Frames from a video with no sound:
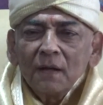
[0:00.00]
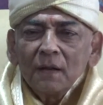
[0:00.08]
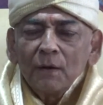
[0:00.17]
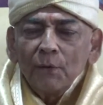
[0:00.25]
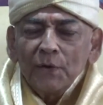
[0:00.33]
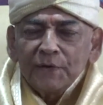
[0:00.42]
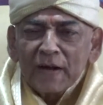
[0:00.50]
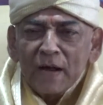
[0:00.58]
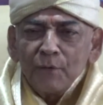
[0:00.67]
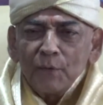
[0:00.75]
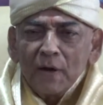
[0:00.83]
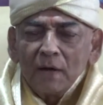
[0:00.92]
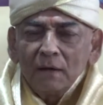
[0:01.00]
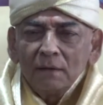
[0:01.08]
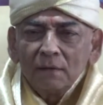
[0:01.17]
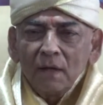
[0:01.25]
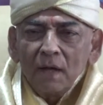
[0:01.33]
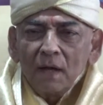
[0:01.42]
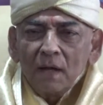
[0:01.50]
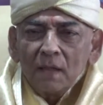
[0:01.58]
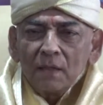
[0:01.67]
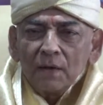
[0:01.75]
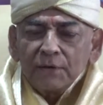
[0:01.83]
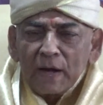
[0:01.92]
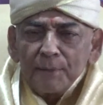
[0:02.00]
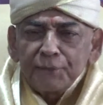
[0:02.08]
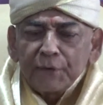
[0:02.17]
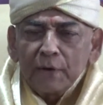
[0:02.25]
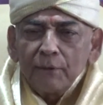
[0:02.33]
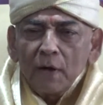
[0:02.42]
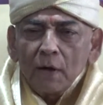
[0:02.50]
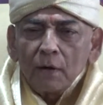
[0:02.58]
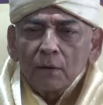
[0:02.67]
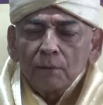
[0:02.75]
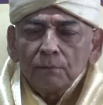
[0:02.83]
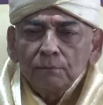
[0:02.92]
There was a time when the Thames River